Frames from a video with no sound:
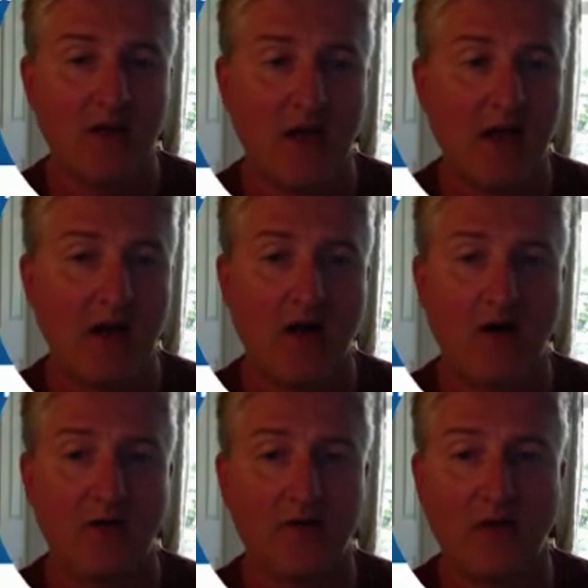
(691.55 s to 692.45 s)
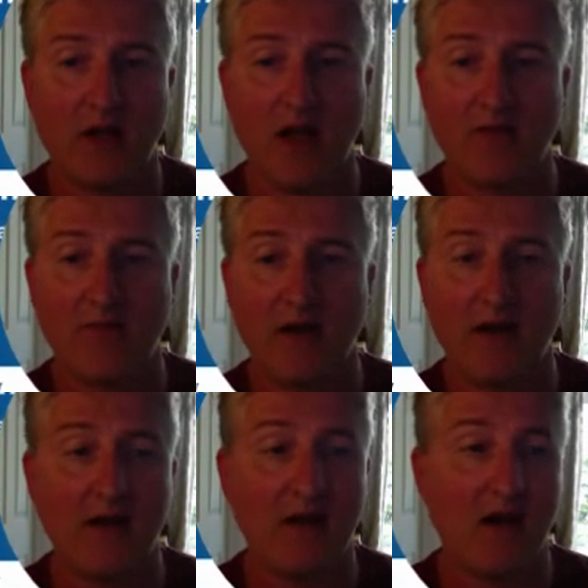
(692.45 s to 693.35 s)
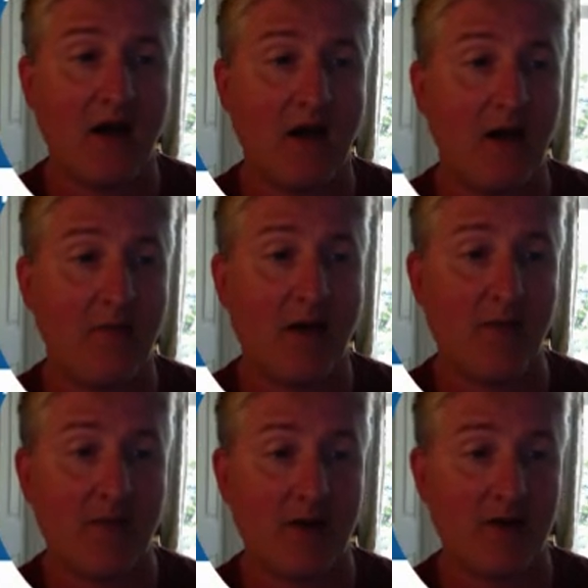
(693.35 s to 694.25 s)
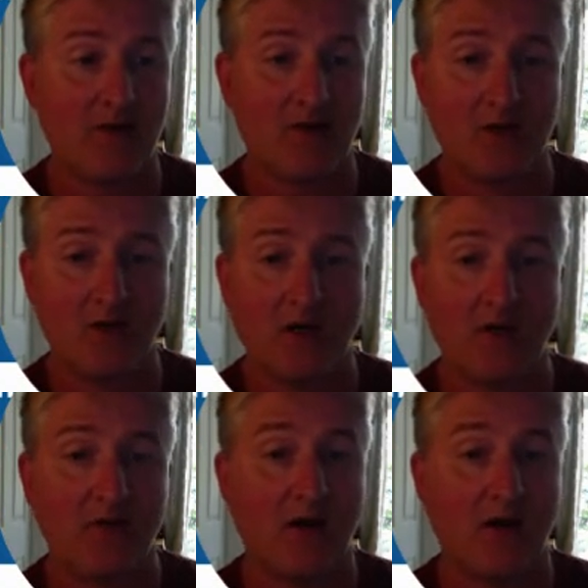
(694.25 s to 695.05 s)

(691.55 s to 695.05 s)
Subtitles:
and I also have my about page. So I